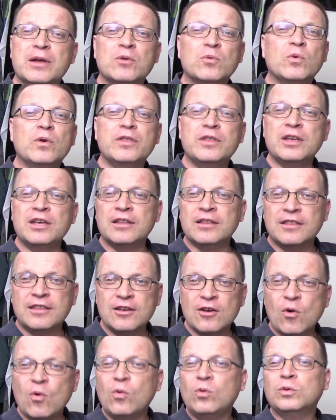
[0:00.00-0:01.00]
with
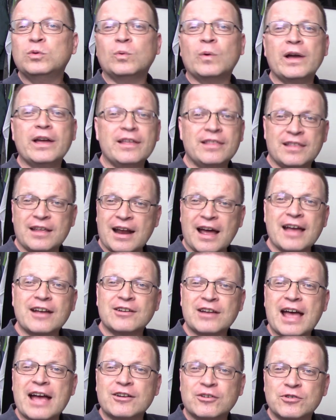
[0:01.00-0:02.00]
the old way that I
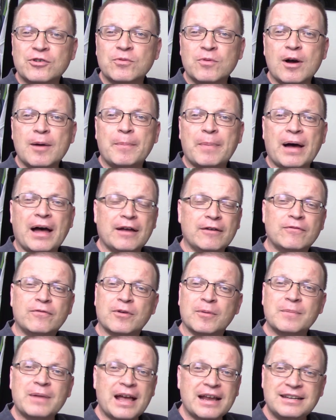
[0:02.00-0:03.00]
grew up on
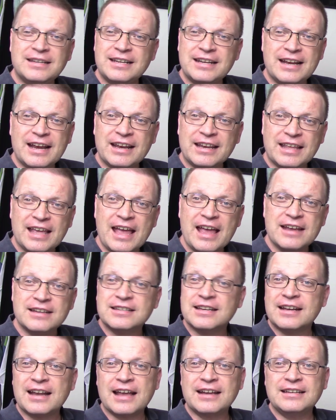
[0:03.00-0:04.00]
from 1988
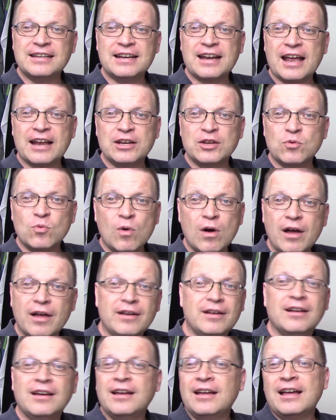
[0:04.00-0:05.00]
to
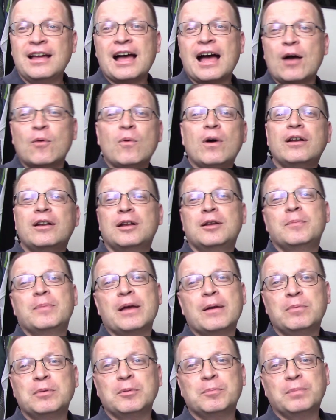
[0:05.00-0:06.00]
1991. I wanted to be
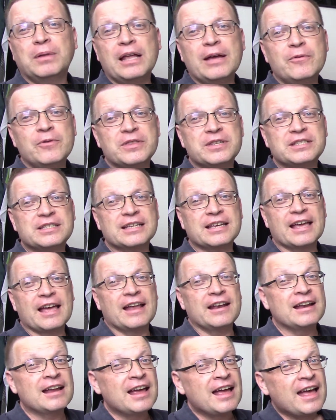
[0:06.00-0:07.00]
able to play with this
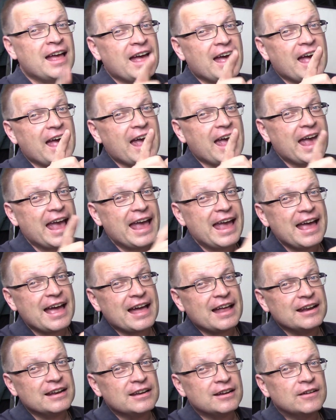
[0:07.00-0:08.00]
again
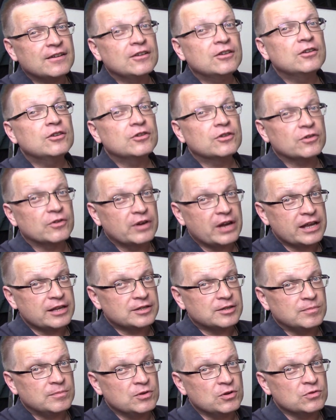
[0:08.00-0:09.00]
and create
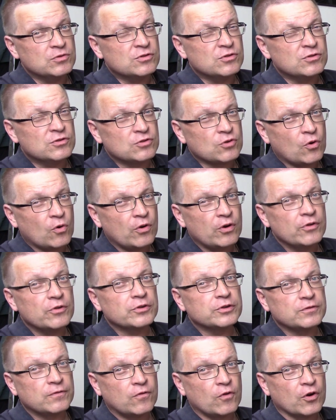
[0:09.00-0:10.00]
some new
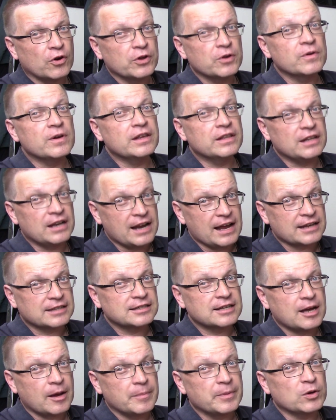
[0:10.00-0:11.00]
tutorials for you in the next
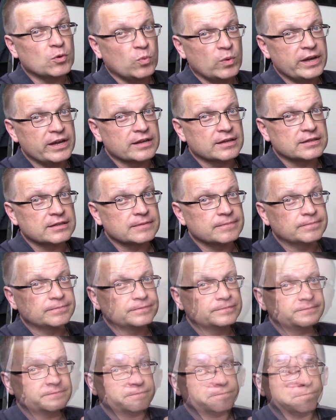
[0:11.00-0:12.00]
coming weeks.
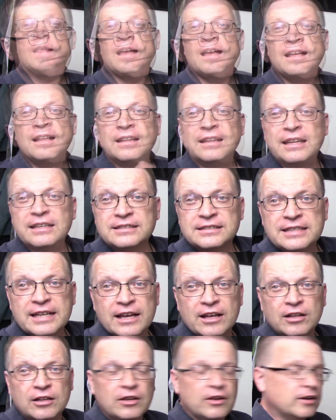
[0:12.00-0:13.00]
Let's
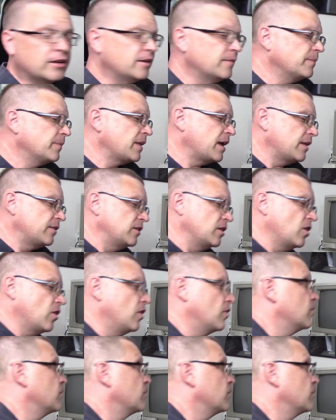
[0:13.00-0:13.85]
take a look at the auto